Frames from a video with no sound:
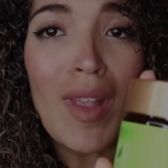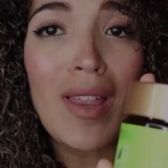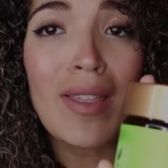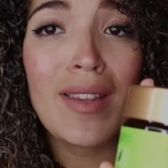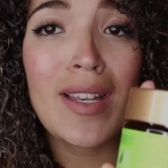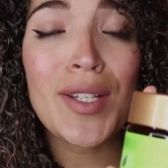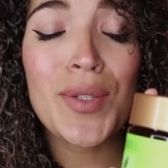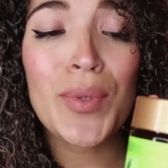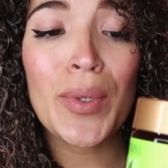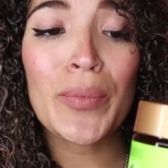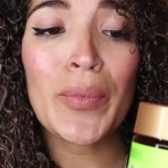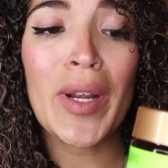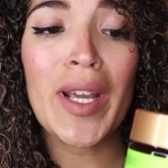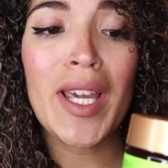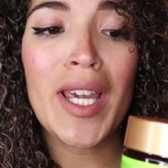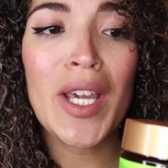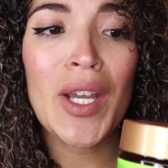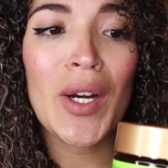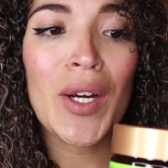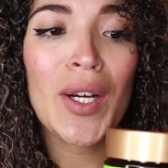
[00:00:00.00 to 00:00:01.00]
This one
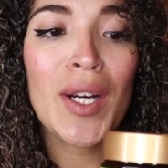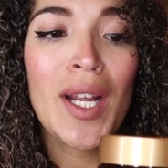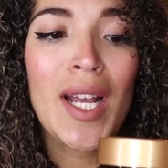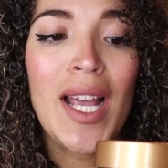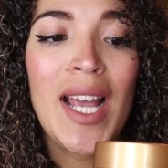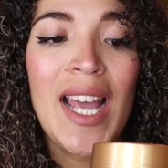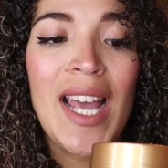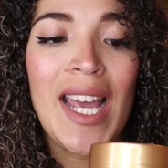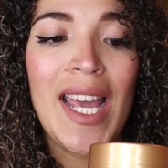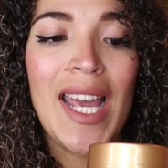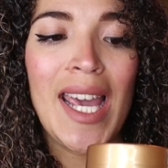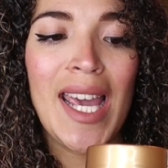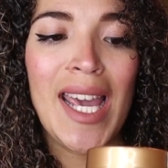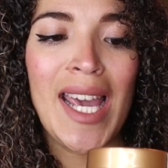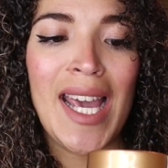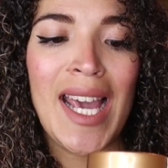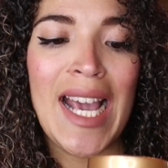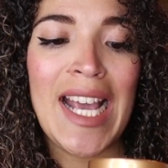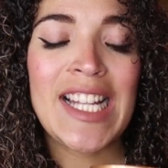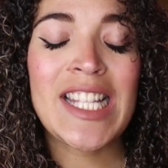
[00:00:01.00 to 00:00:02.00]
right here,
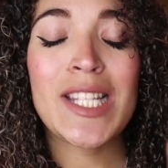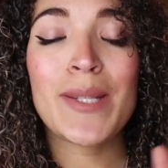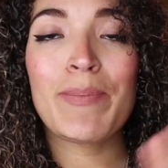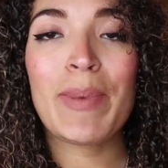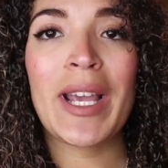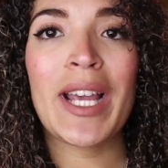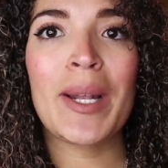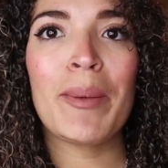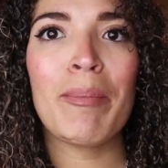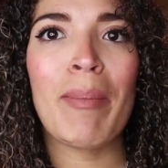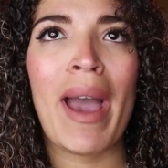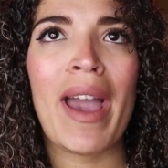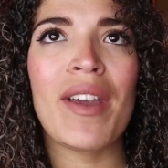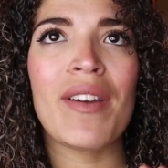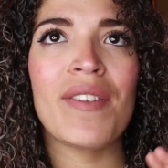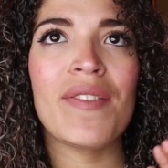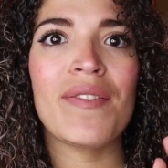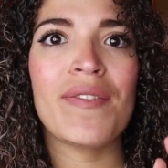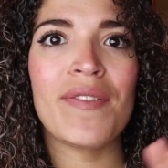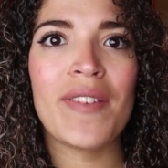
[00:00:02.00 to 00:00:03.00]
it's been
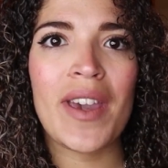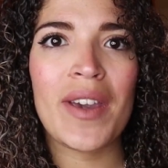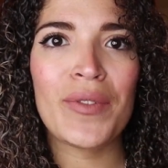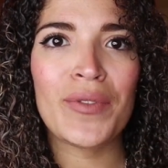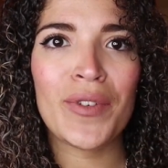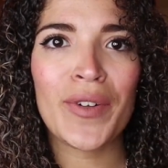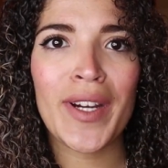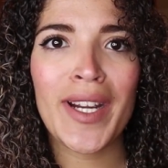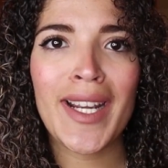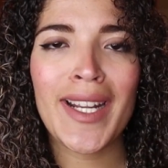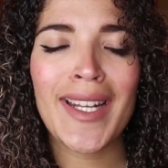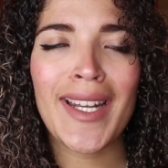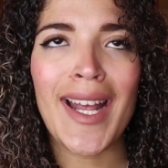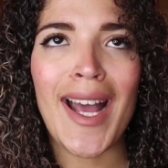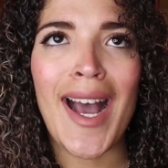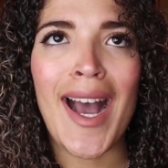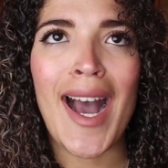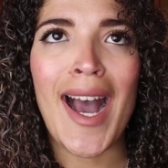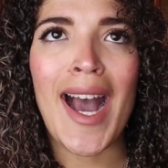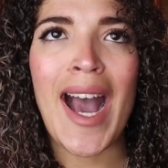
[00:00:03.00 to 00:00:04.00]
my favorite.
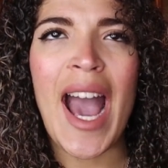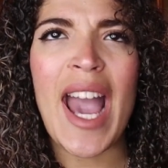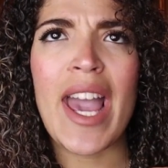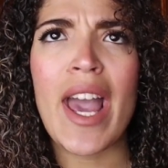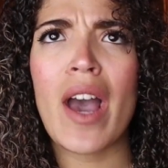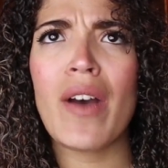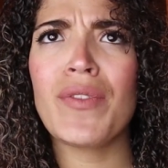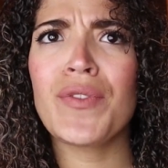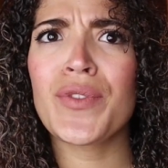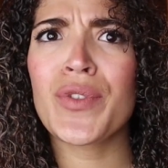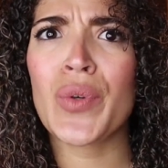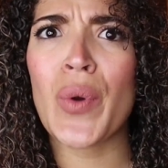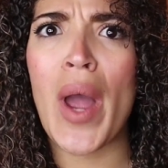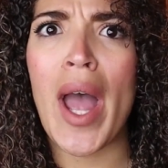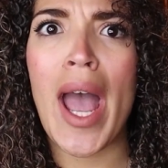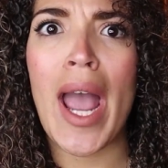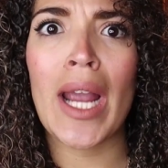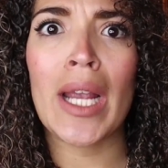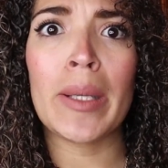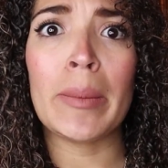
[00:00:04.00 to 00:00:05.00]
I have
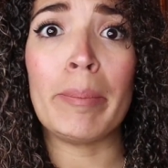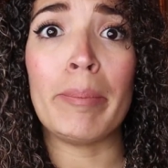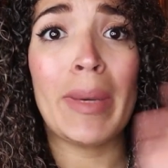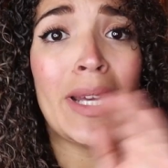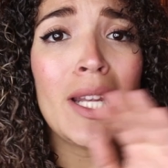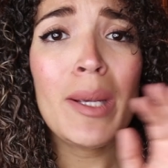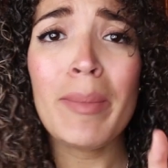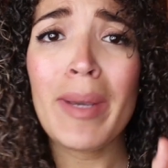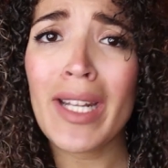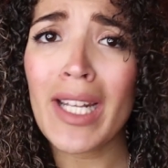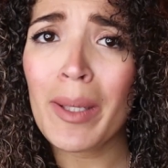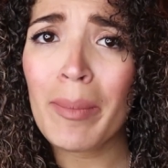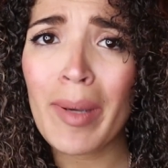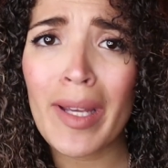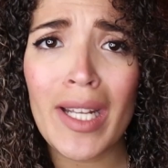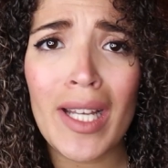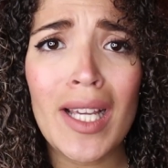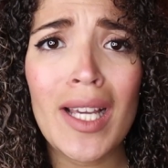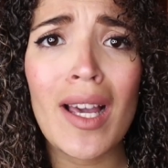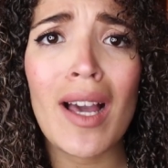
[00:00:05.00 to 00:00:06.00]
tried many
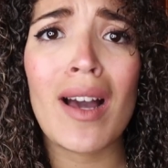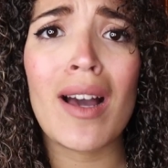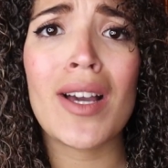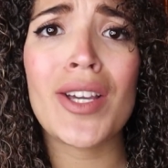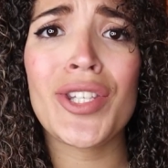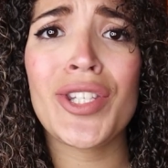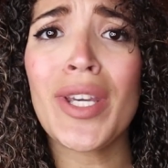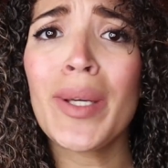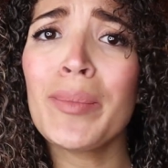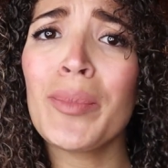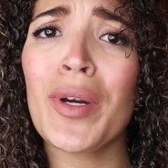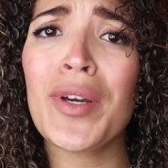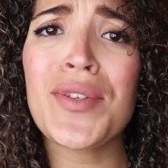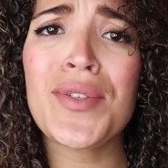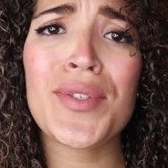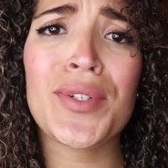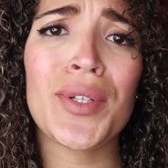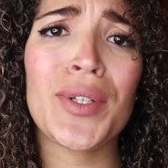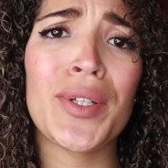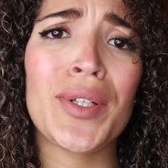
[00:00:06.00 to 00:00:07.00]
Shea
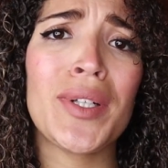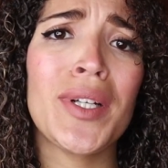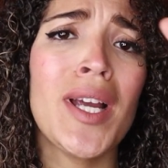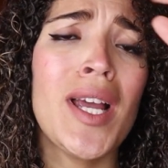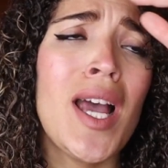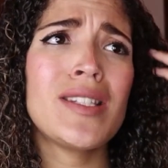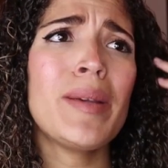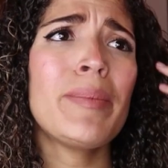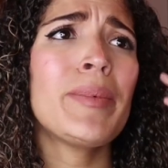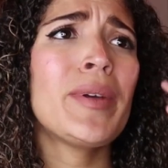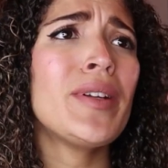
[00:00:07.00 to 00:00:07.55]
Moisture deep